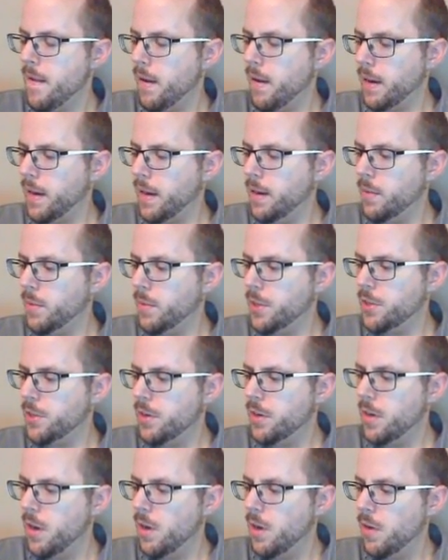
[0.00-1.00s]
Okay,
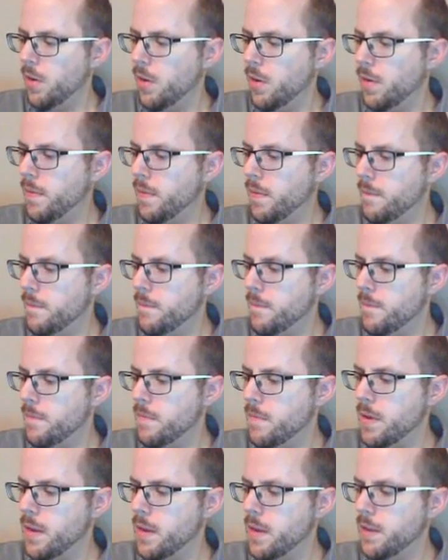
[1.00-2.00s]
which
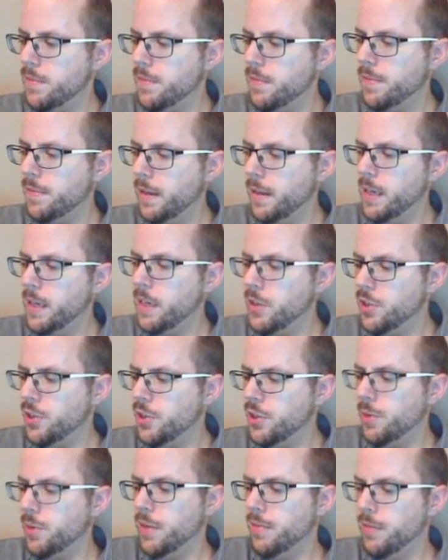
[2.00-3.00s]
is fairly
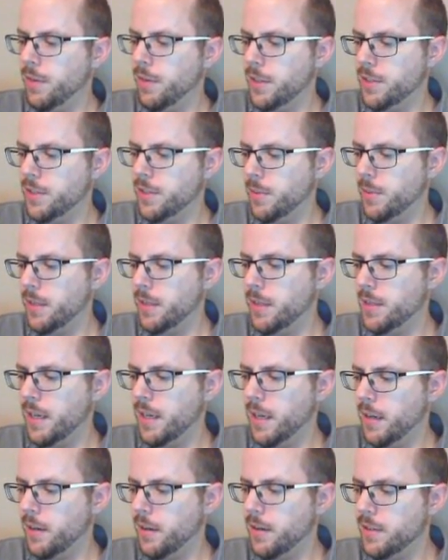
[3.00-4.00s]
intuitive for us to
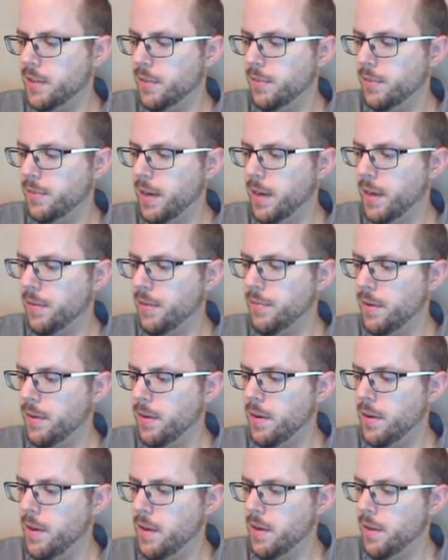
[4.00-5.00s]
understand because if we have
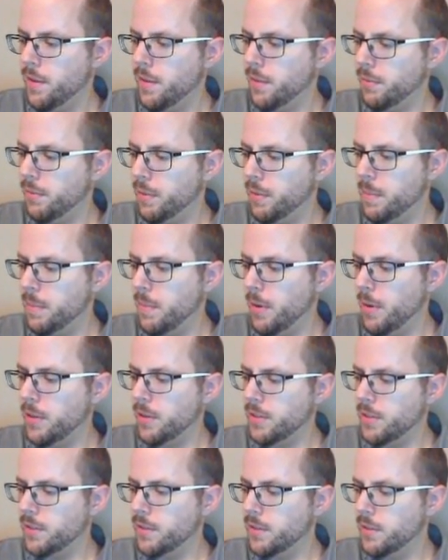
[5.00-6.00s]
three
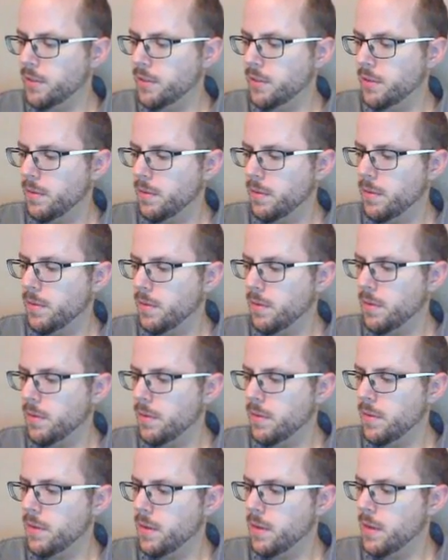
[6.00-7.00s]
boxes
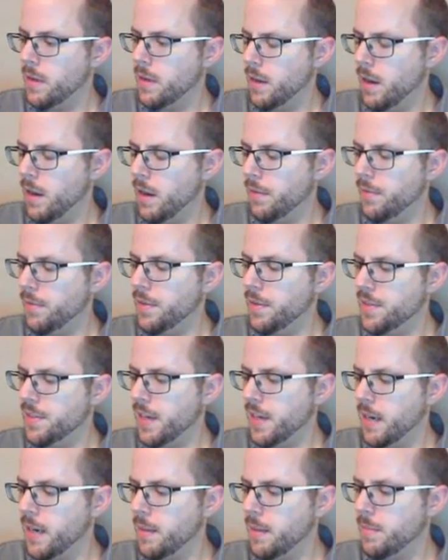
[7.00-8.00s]
of the
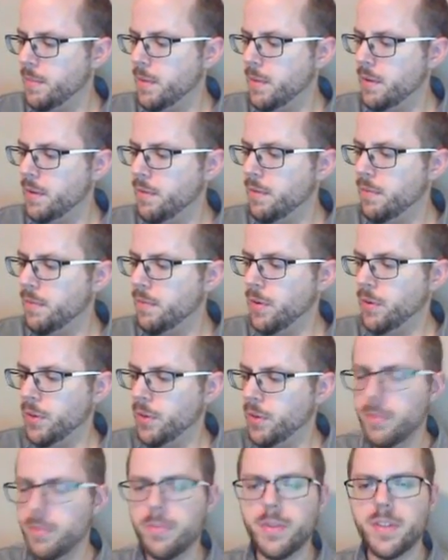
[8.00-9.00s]
same
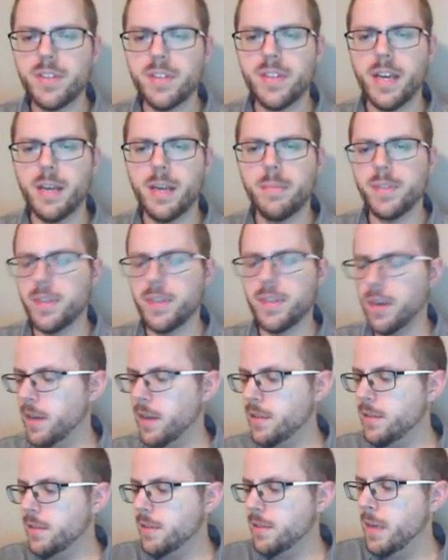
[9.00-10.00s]
volume, the same
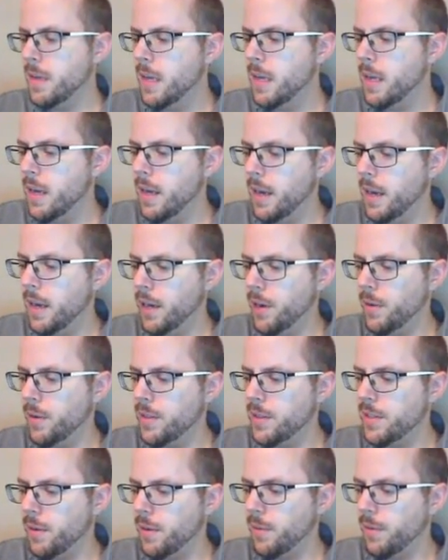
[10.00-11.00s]
size, you know,
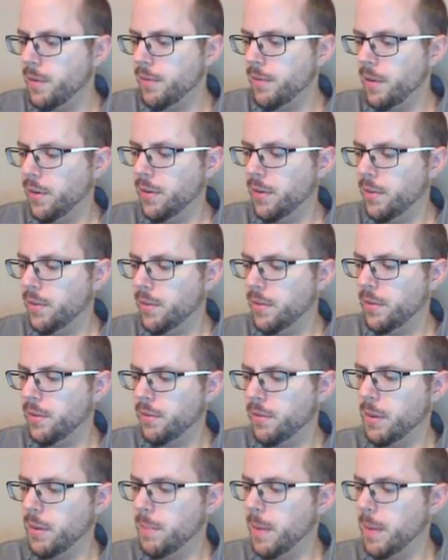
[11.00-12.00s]
and say we've got
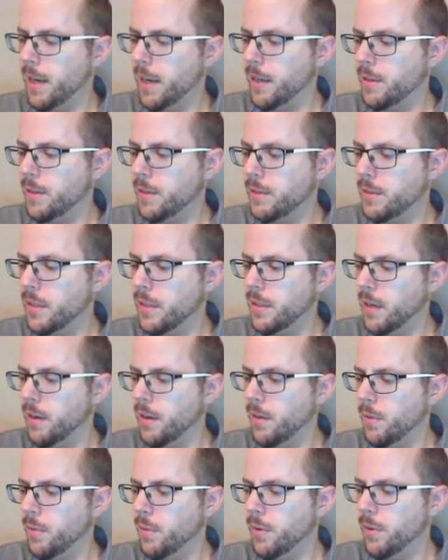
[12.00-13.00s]
three particles in
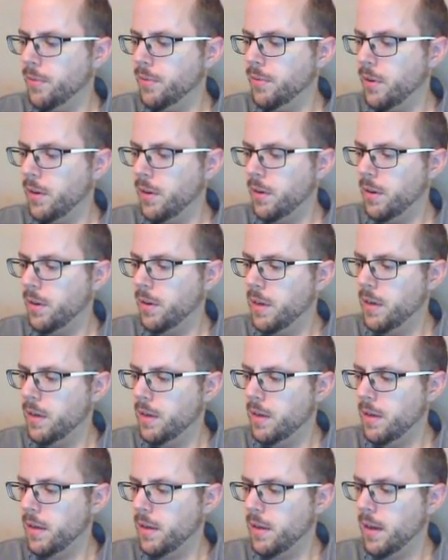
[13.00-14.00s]
here and we've got
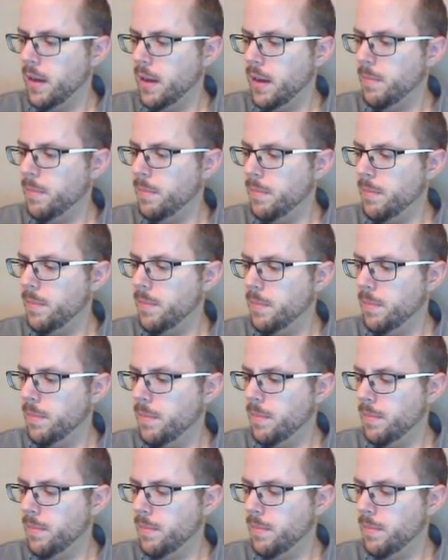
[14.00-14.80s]
um,